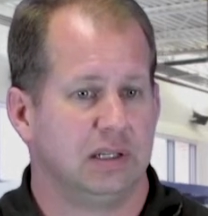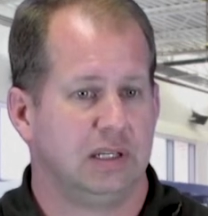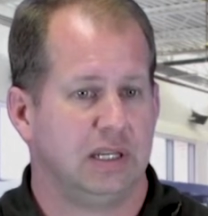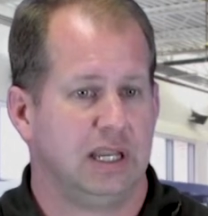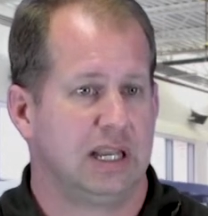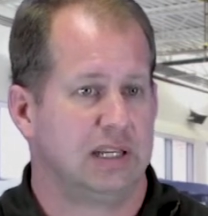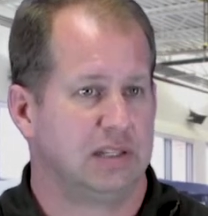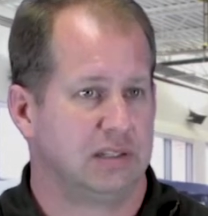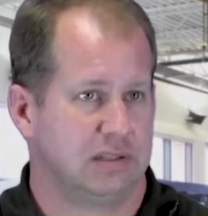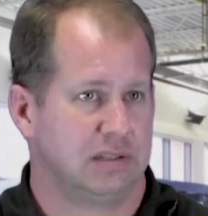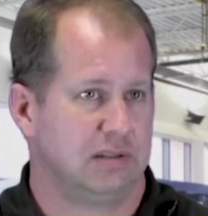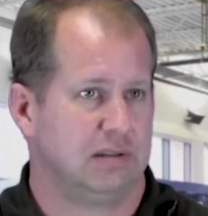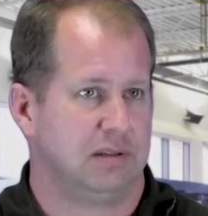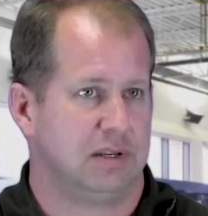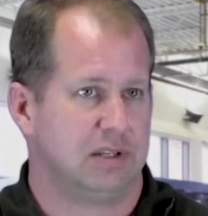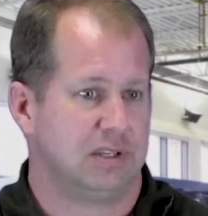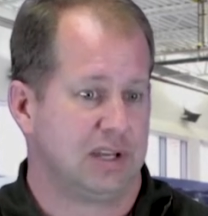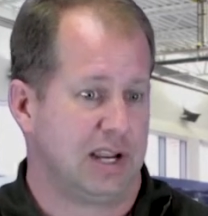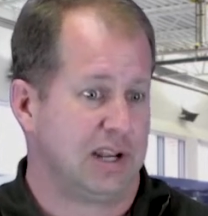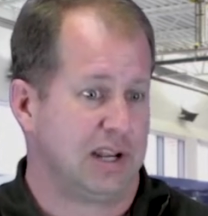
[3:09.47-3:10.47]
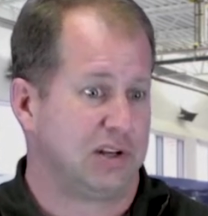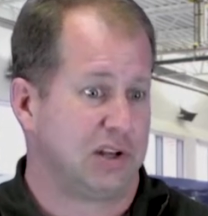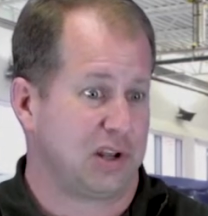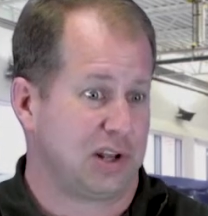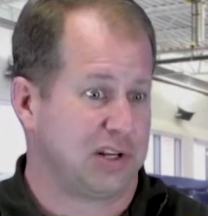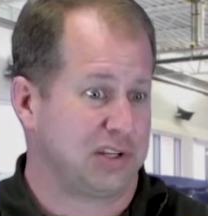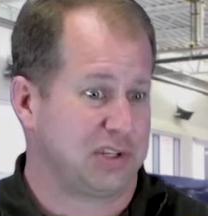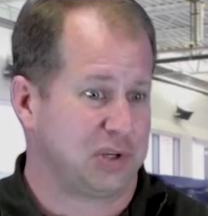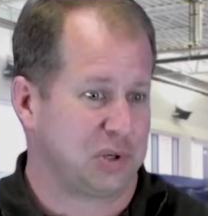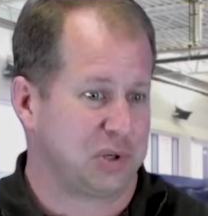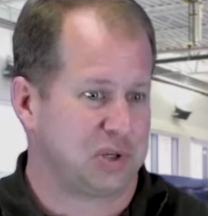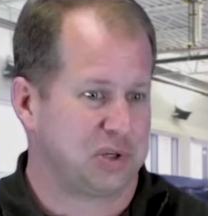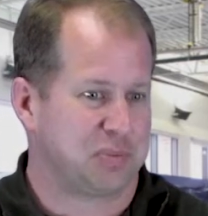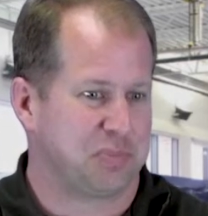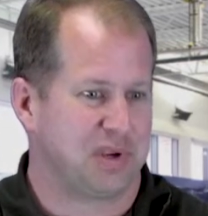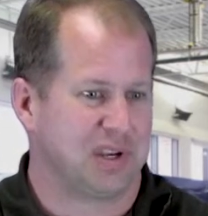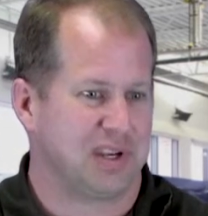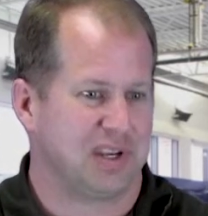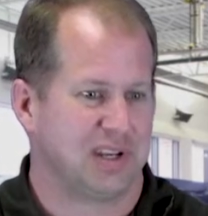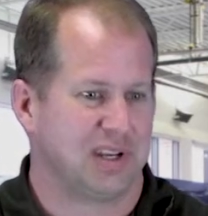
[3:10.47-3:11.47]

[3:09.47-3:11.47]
gets his hands on it, so to speak,